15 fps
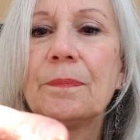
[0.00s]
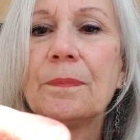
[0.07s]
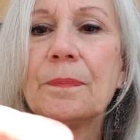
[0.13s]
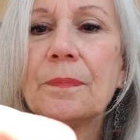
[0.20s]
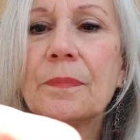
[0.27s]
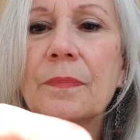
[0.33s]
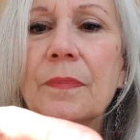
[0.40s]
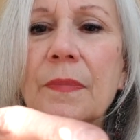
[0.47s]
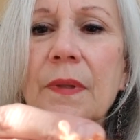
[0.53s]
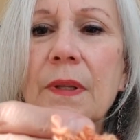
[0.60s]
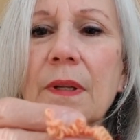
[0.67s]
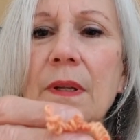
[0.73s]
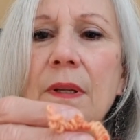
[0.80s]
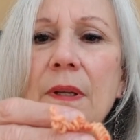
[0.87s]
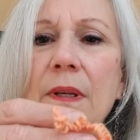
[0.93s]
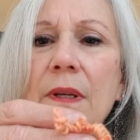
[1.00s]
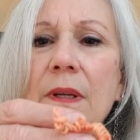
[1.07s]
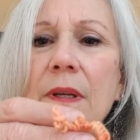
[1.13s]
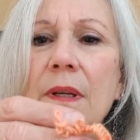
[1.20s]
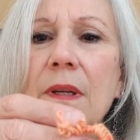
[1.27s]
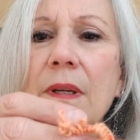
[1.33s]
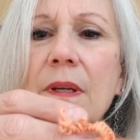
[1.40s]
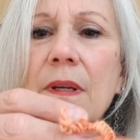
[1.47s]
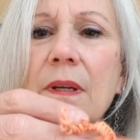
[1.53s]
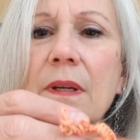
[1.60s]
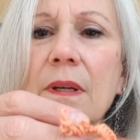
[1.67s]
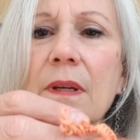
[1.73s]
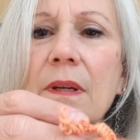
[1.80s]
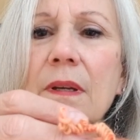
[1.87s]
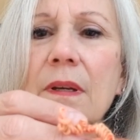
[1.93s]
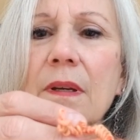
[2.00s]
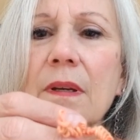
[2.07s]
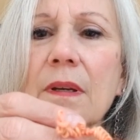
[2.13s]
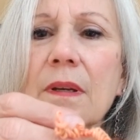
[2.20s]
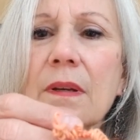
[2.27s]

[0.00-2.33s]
Nothing is said.